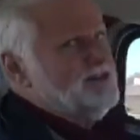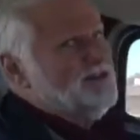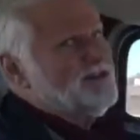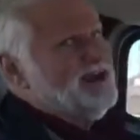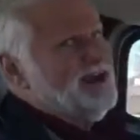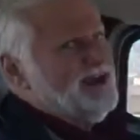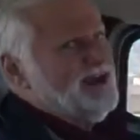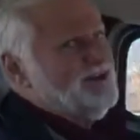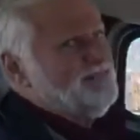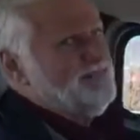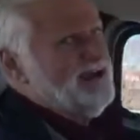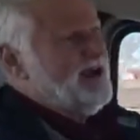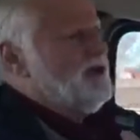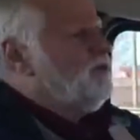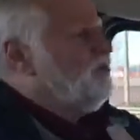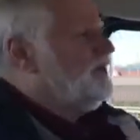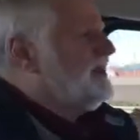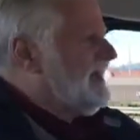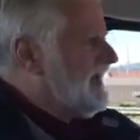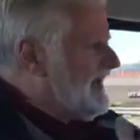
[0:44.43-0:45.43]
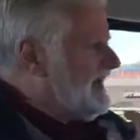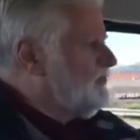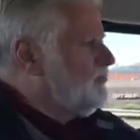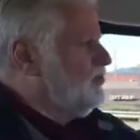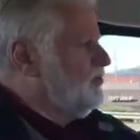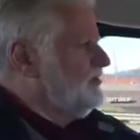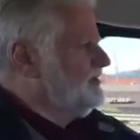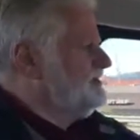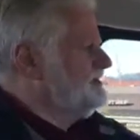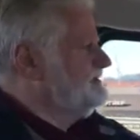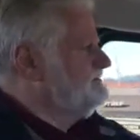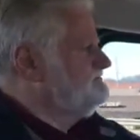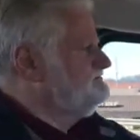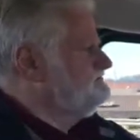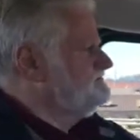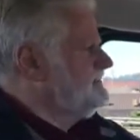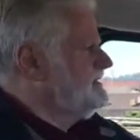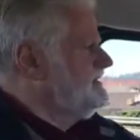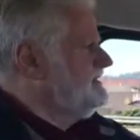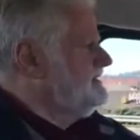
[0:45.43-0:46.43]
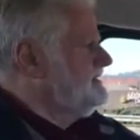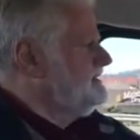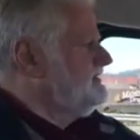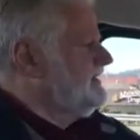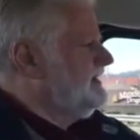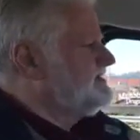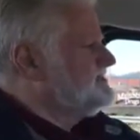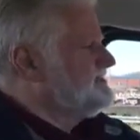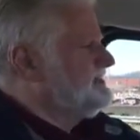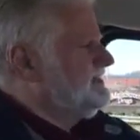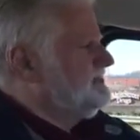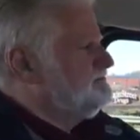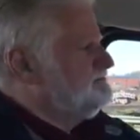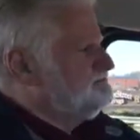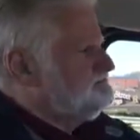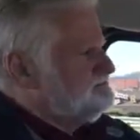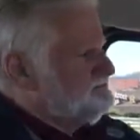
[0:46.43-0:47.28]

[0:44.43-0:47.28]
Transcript: so that I could buy what I wanted. They sent